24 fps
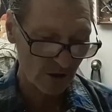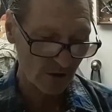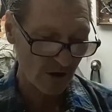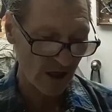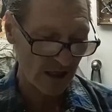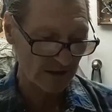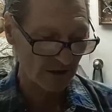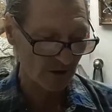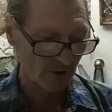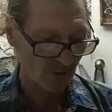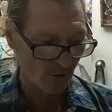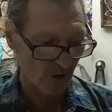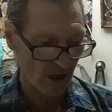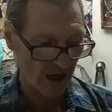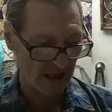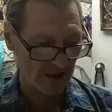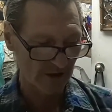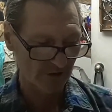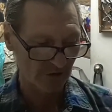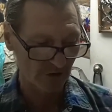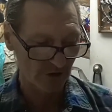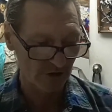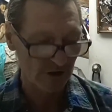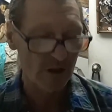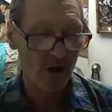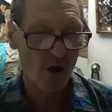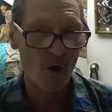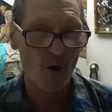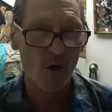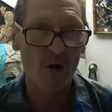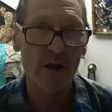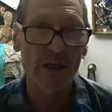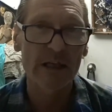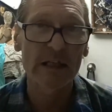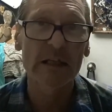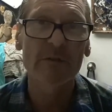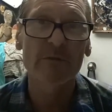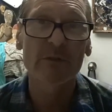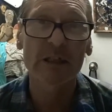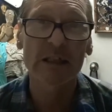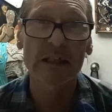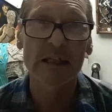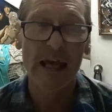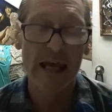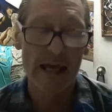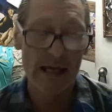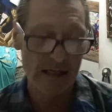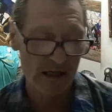on the horizon or even
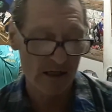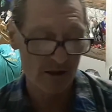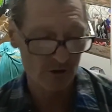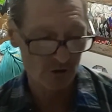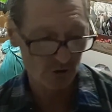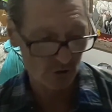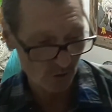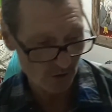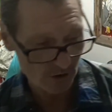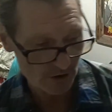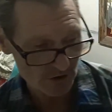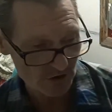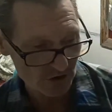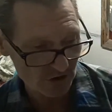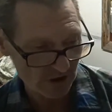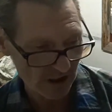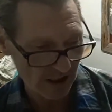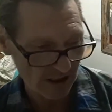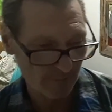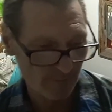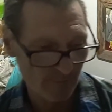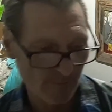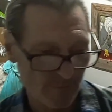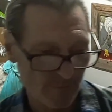at our doorstep,